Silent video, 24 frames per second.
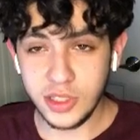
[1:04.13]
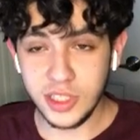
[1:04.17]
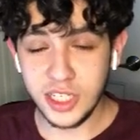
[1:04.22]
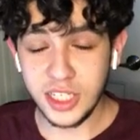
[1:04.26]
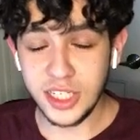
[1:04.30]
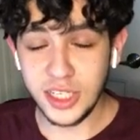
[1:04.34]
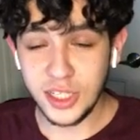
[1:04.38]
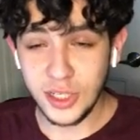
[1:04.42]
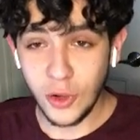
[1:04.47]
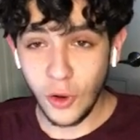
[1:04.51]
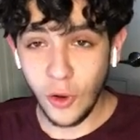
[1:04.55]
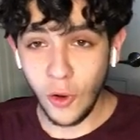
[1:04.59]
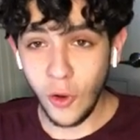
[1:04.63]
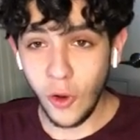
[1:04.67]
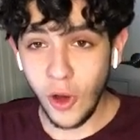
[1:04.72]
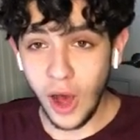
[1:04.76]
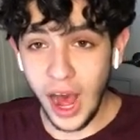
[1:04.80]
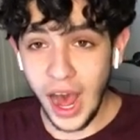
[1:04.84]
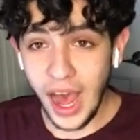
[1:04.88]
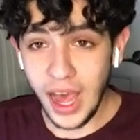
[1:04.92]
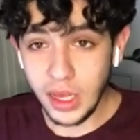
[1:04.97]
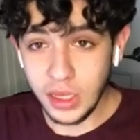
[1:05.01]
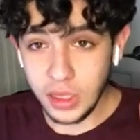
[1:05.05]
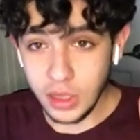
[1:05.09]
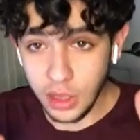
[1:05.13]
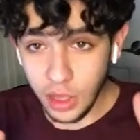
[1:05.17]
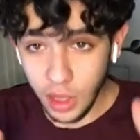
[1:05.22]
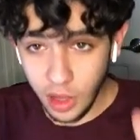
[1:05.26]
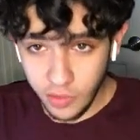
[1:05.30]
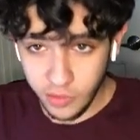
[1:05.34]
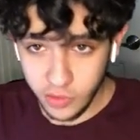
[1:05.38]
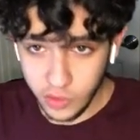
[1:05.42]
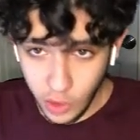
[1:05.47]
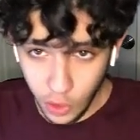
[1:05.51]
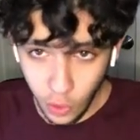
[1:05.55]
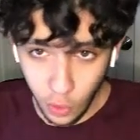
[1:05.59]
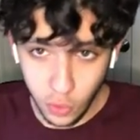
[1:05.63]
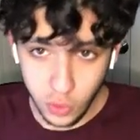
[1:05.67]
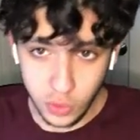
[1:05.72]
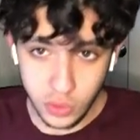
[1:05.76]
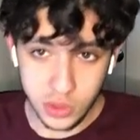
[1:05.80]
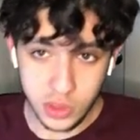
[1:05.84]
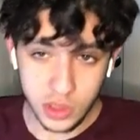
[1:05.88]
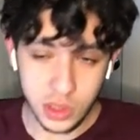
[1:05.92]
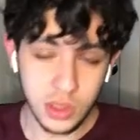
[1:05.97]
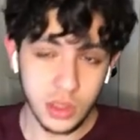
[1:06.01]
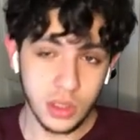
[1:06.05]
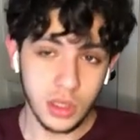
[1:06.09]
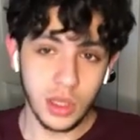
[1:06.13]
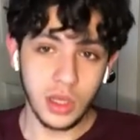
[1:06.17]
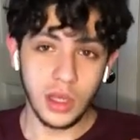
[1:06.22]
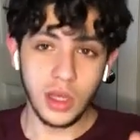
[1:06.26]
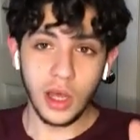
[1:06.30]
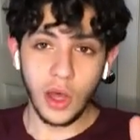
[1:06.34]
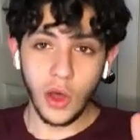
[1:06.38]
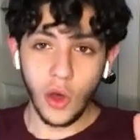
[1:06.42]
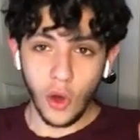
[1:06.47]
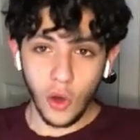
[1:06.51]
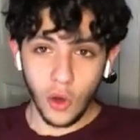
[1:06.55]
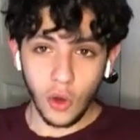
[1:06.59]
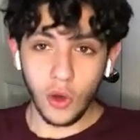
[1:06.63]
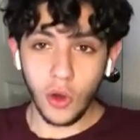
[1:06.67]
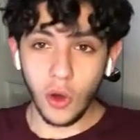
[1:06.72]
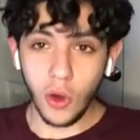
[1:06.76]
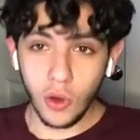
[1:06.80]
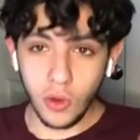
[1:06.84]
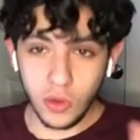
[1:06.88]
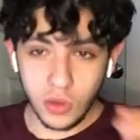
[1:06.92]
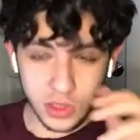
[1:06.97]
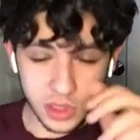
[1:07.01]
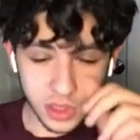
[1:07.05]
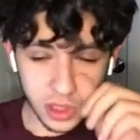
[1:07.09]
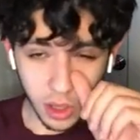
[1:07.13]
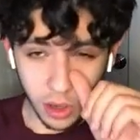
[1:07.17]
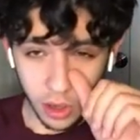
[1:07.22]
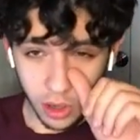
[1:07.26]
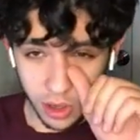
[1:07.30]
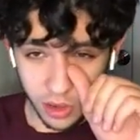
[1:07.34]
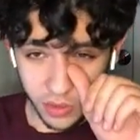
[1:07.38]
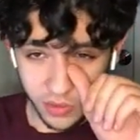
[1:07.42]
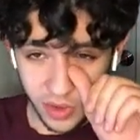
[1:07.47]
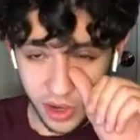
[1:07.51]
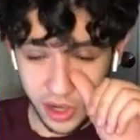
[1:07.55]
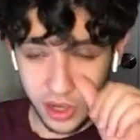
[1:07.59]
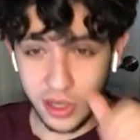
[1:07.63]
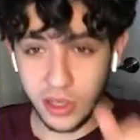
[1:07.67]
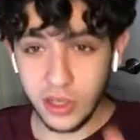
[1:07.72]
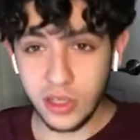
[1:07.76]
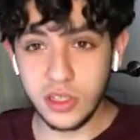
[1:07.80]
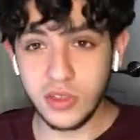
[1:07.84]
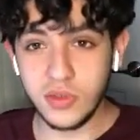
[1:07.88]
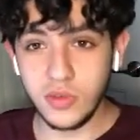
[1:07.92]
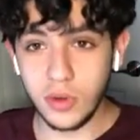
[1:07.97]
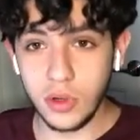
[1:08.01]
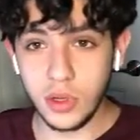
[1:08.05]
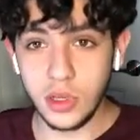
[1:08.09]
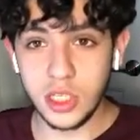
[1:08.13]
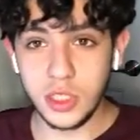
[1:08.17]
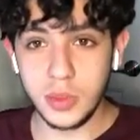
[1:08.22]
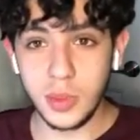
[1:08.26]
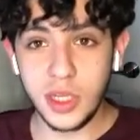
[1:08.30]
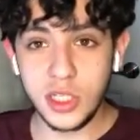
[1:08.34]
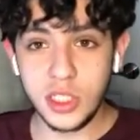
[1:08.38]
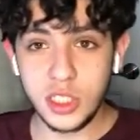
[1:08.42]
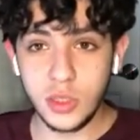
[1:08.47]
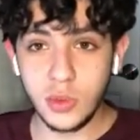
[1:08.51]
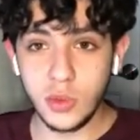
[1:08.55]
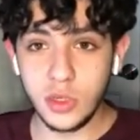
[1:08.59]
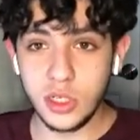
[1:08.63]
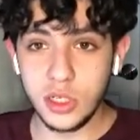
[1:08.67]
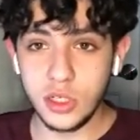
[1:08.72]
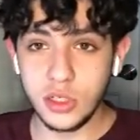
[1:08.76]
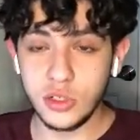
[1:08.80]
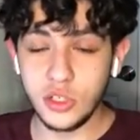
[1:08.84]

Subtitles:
then you know I love cones. Cones are very useful, especially when you're